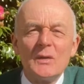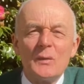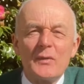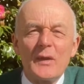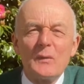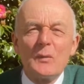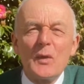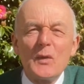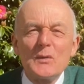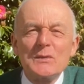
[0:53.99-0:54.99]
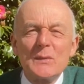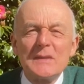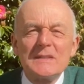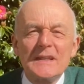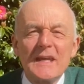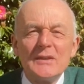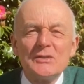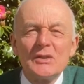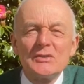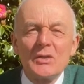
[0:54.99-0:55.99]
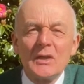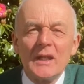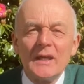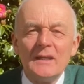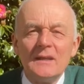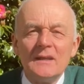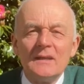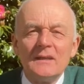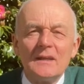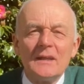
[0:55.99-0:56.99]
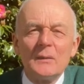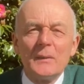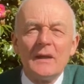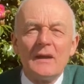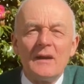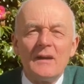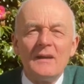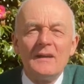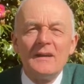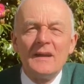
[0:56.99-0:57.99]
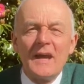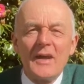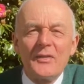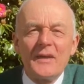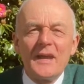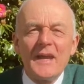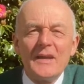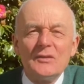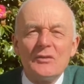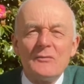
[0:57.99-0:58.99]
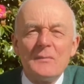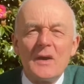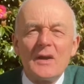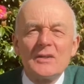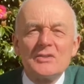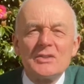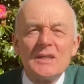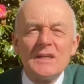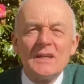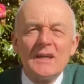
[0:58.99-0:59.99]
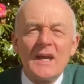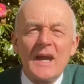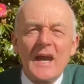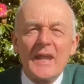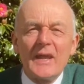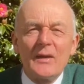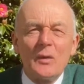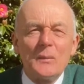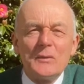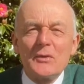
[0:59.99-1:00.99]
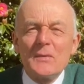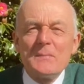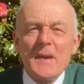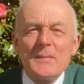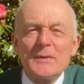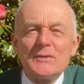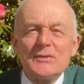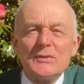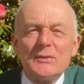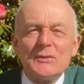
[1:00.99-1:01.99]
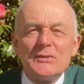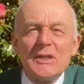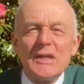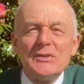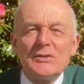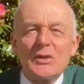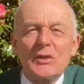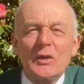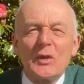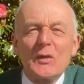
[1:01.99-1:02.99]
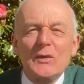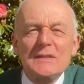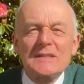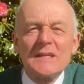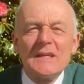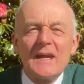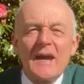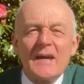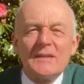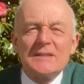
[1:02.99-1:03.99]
Without Walls. Once again, Church Online, here we are at the end of March, and I hope you remember to change your clocks and